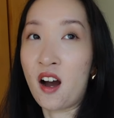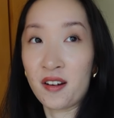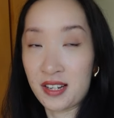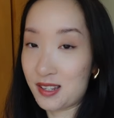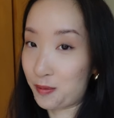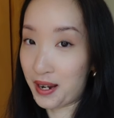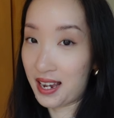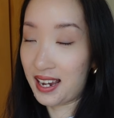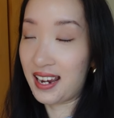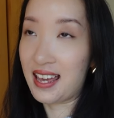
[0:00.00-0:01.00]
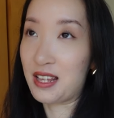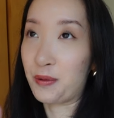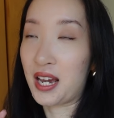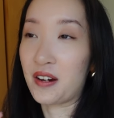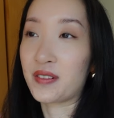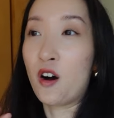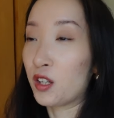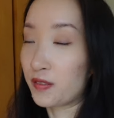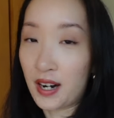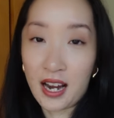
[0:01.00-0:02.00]
on his way, and then we have
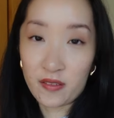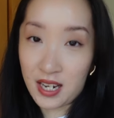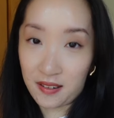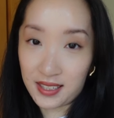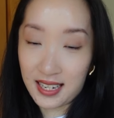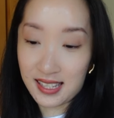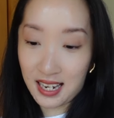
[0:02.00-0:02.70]
all of our out-of-town guests